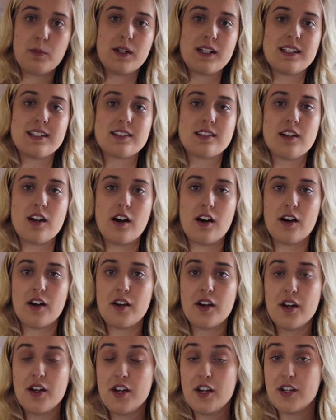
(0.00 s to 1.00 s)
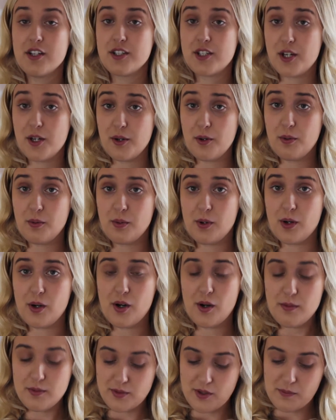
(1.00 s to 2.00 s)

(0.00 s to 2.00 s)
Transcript: but it's not too warm.